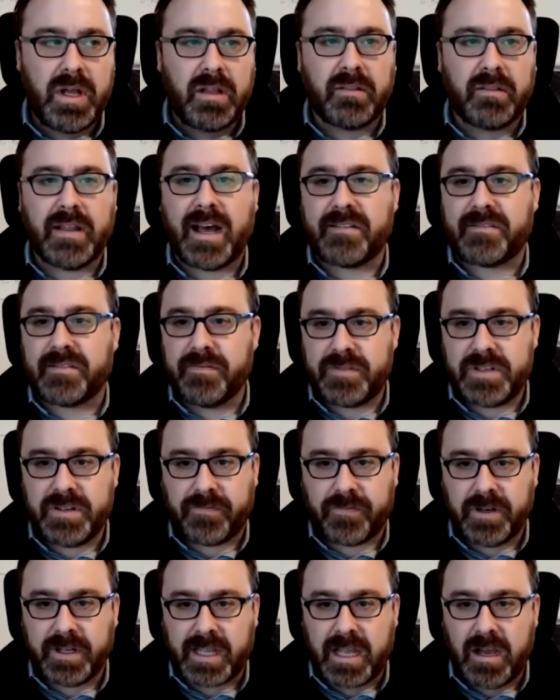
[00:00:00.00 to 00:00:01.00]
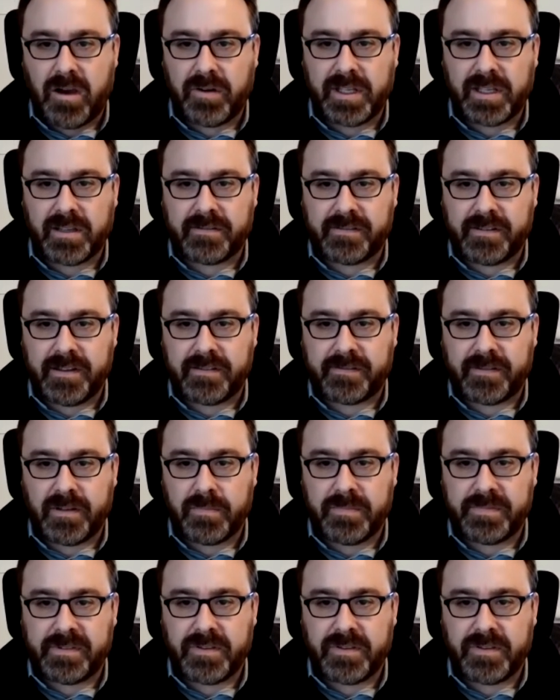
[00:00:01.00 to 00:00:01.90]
lots of different accounting systems,